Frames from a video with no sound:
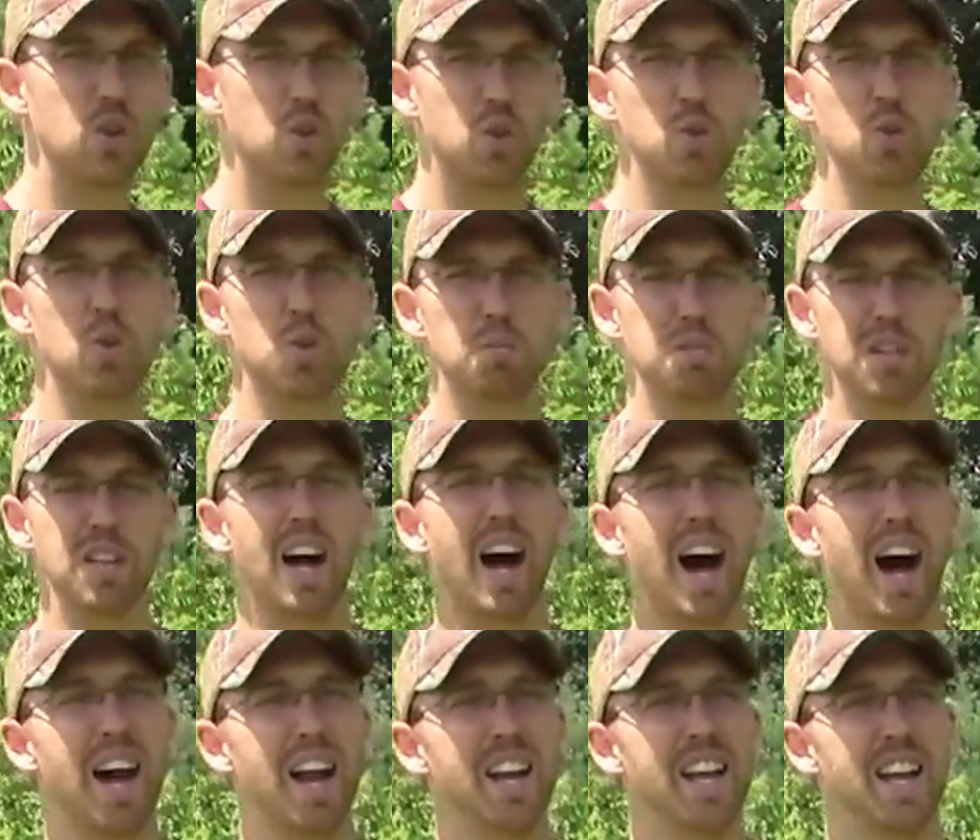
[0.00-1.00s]
cool
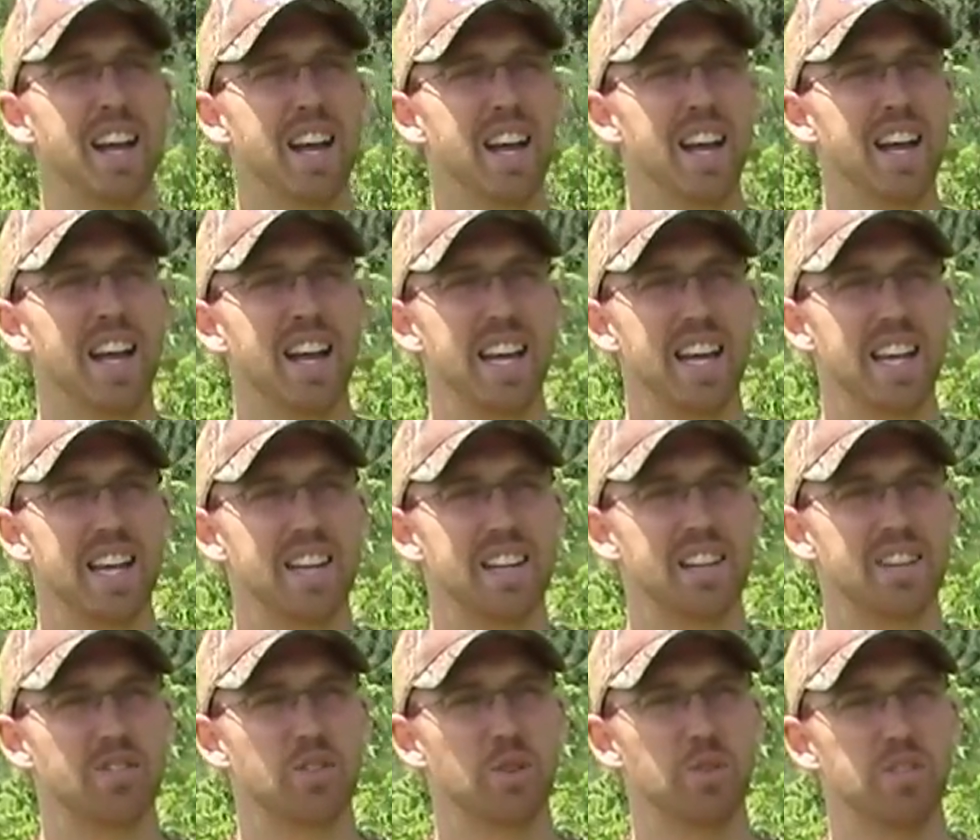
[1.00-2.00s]
plot and
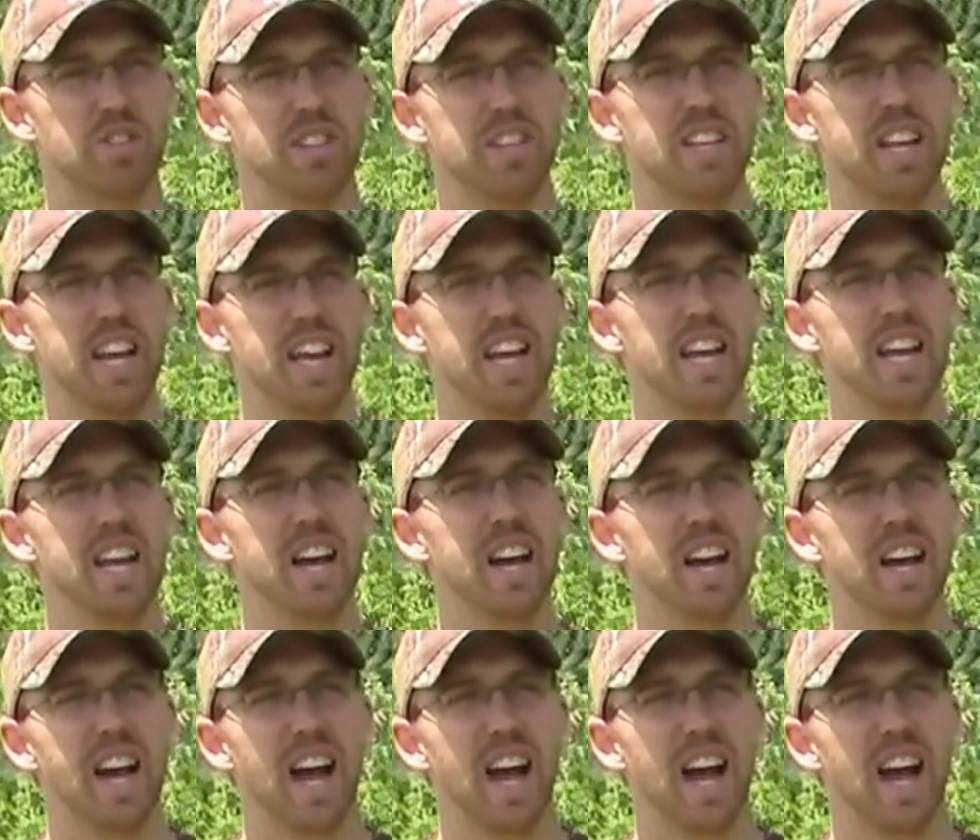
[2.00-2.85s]
uh, so today